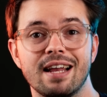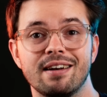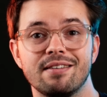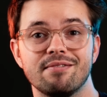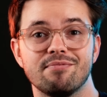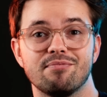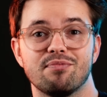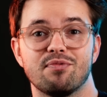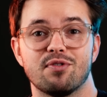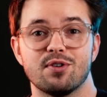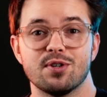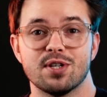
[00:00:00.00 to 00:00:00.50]

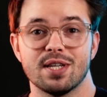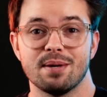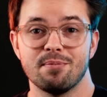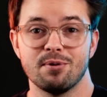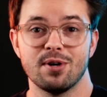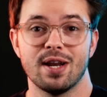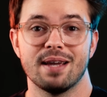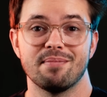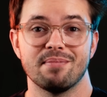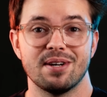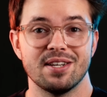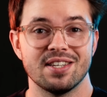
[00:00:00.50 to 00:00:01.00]
And for
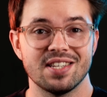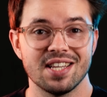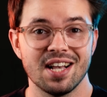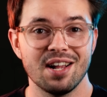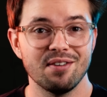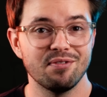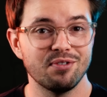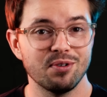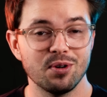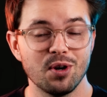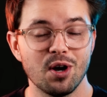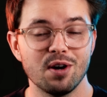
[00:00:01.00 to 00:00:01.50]
someone like
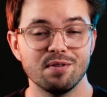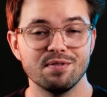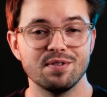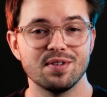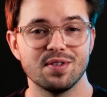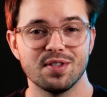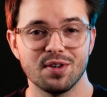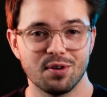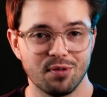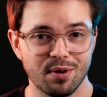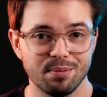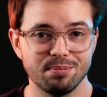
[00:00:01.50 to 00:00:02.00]
myself who
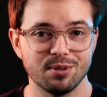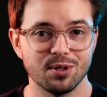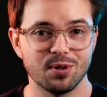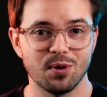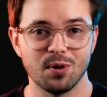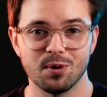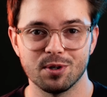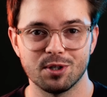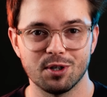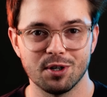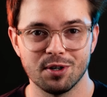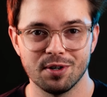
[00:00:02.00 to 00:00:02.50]
loves the crypto
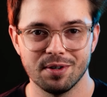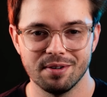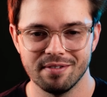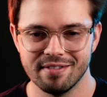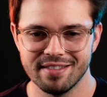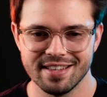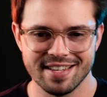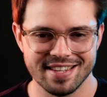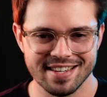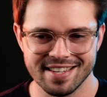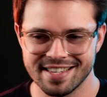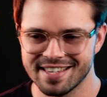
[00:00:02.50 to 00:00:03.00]
culture,
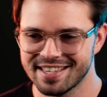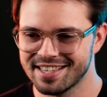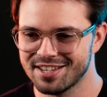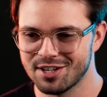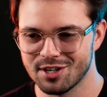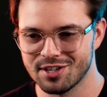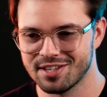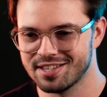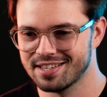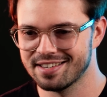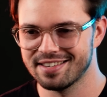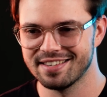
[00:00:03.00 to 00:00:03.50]
this is
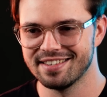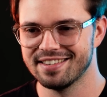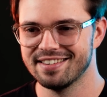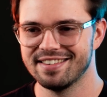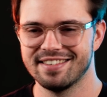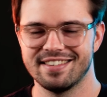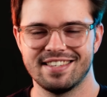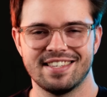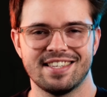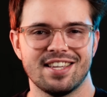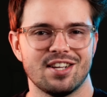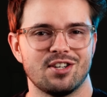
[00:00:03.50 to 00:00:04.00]
just
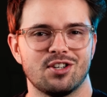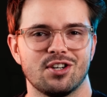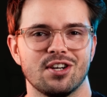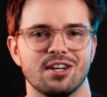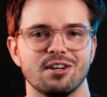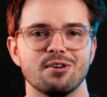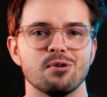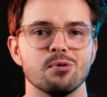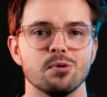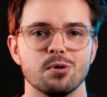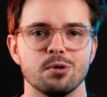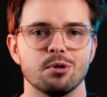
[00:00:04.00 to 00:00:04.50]
such
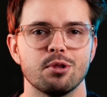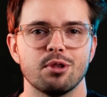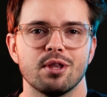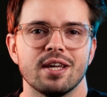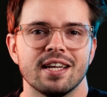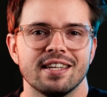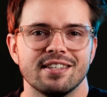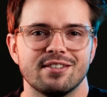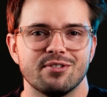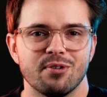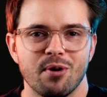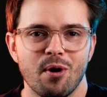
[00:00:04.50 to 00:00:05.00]
a cool
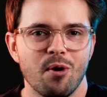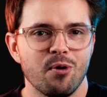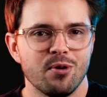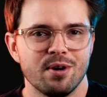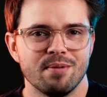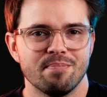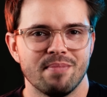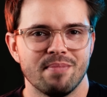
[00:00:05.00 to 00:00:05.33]
thing to own